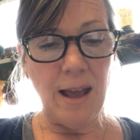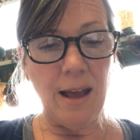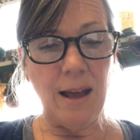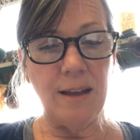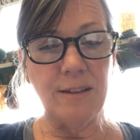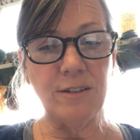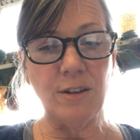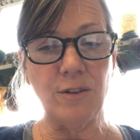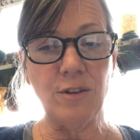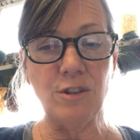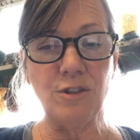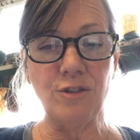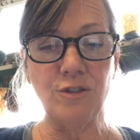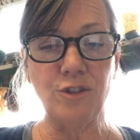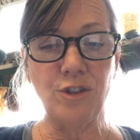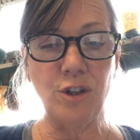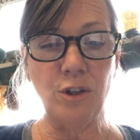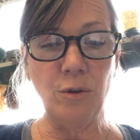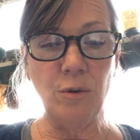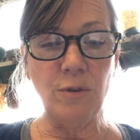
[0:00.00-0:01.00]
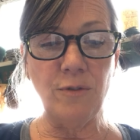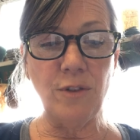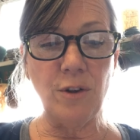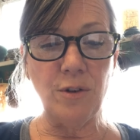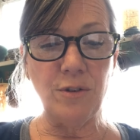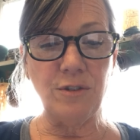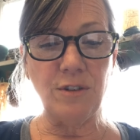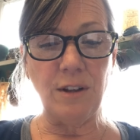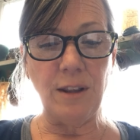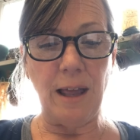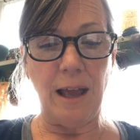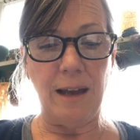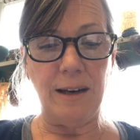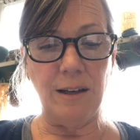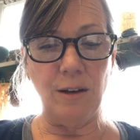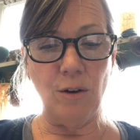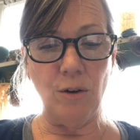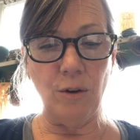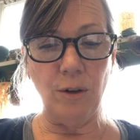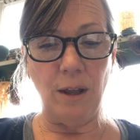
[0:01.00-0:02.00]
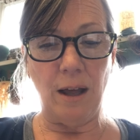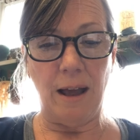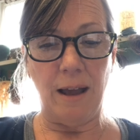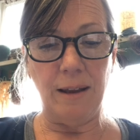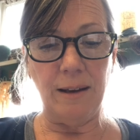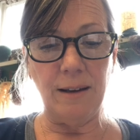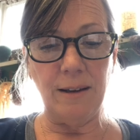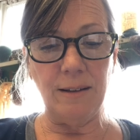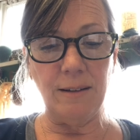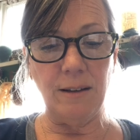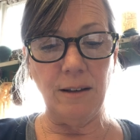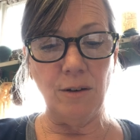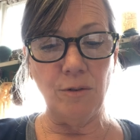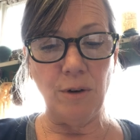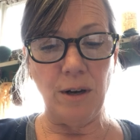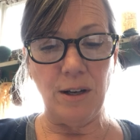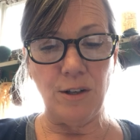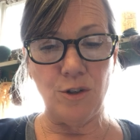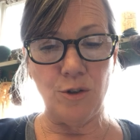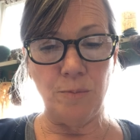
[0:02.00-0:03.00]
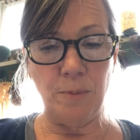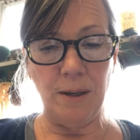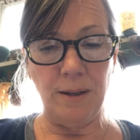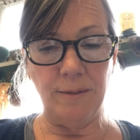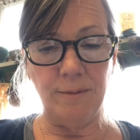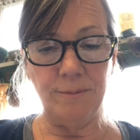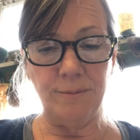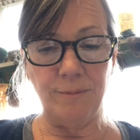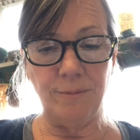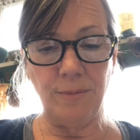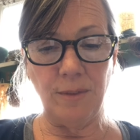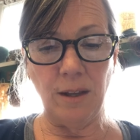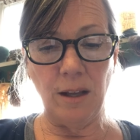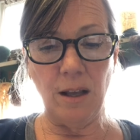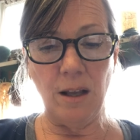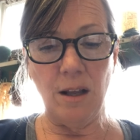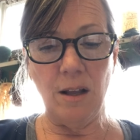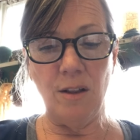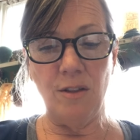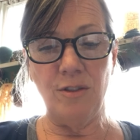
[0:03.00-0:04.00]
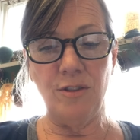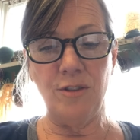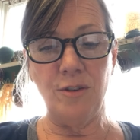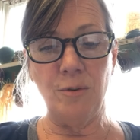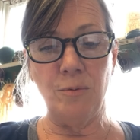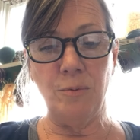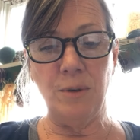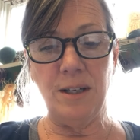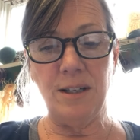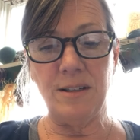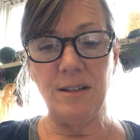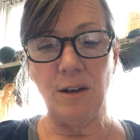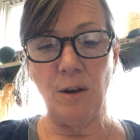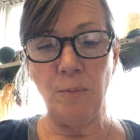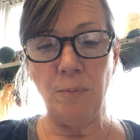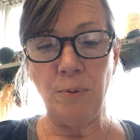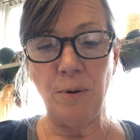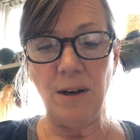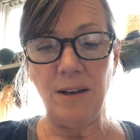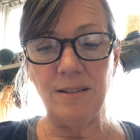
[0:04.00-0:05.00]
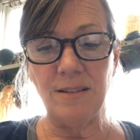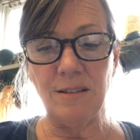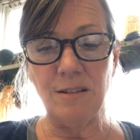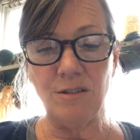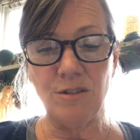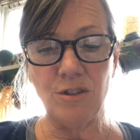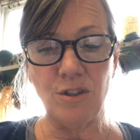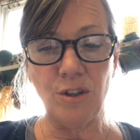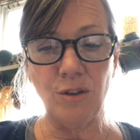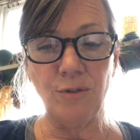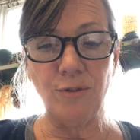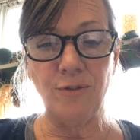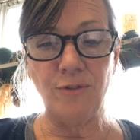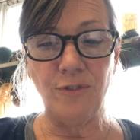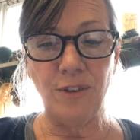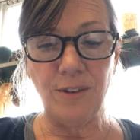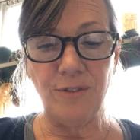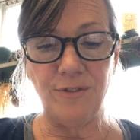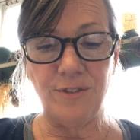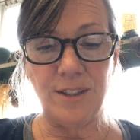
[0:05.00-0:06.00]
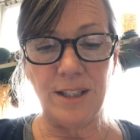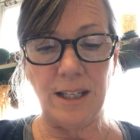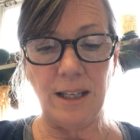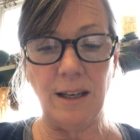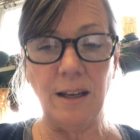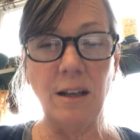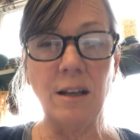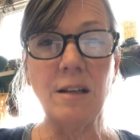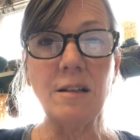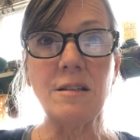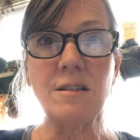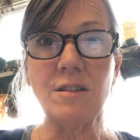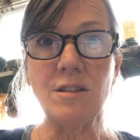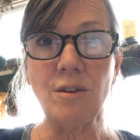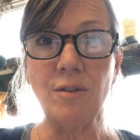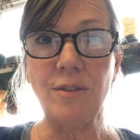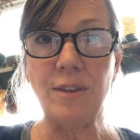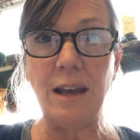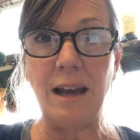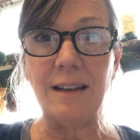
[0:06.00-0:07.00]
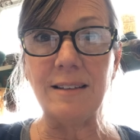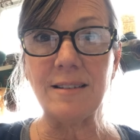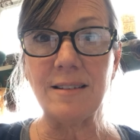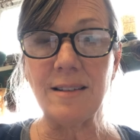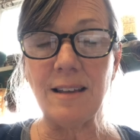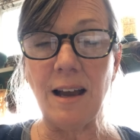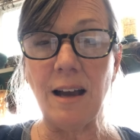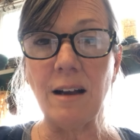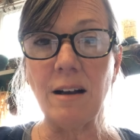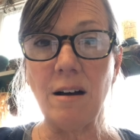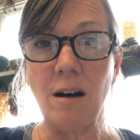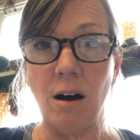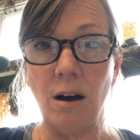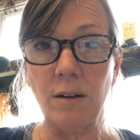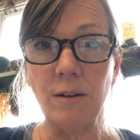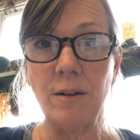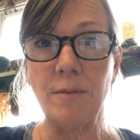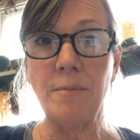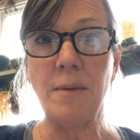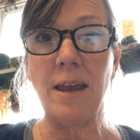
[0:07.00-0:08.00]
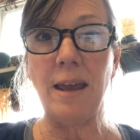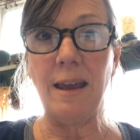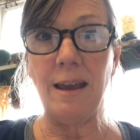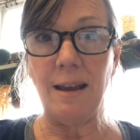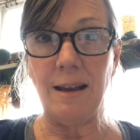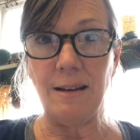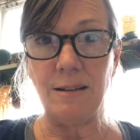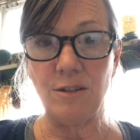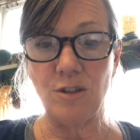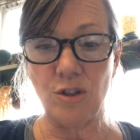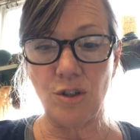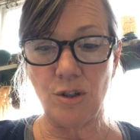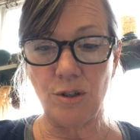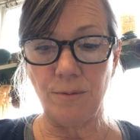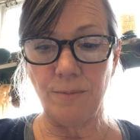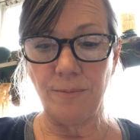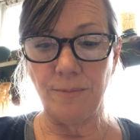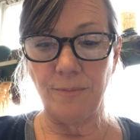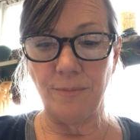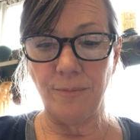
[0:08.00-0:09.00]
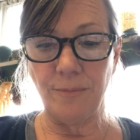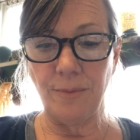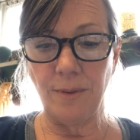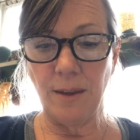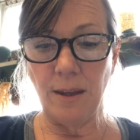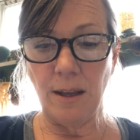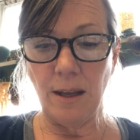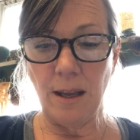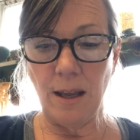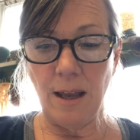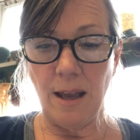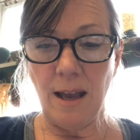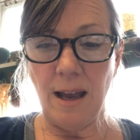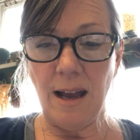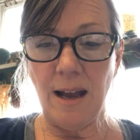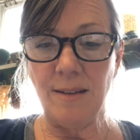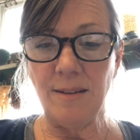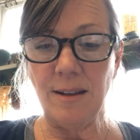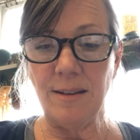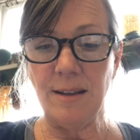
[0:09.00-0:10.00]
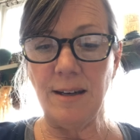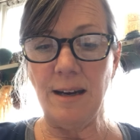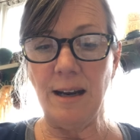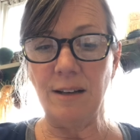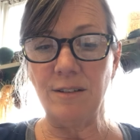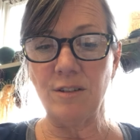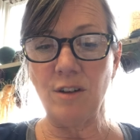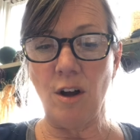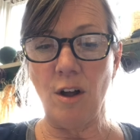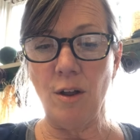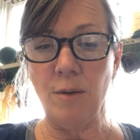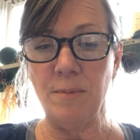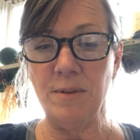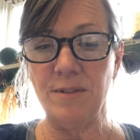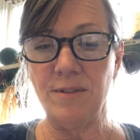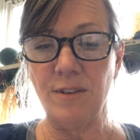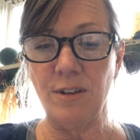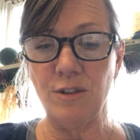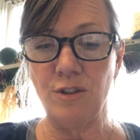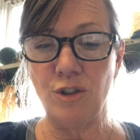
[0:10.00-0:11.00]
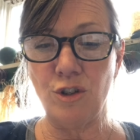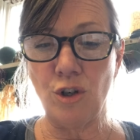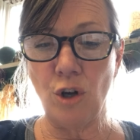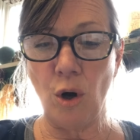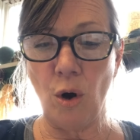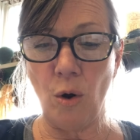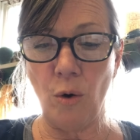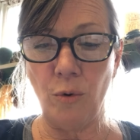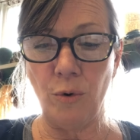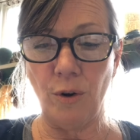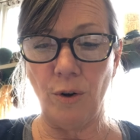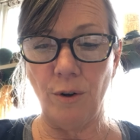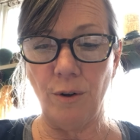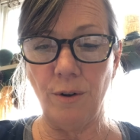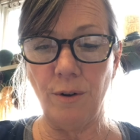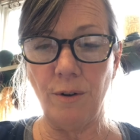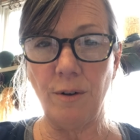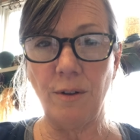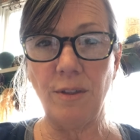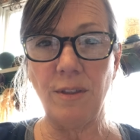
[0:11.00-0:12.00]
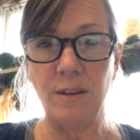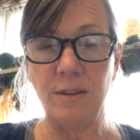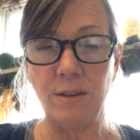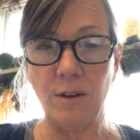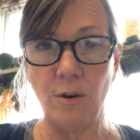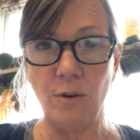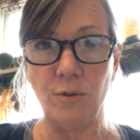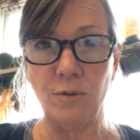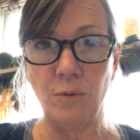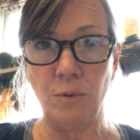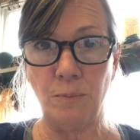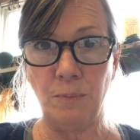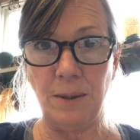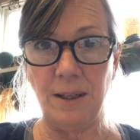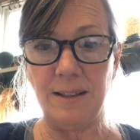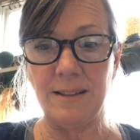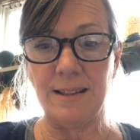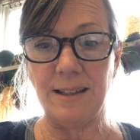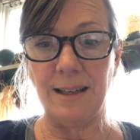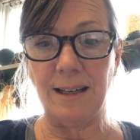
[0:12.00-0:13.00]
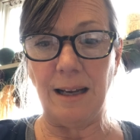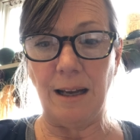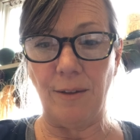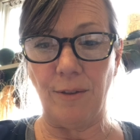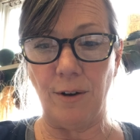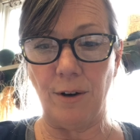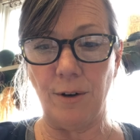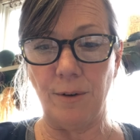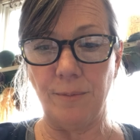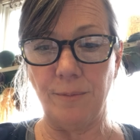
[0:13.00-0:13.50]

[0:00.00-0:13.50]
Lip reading: So there's 2 of those gladioli in the arrangement. The retail price is $2.50. So that's that column H. And then the next column is the total that those would be together.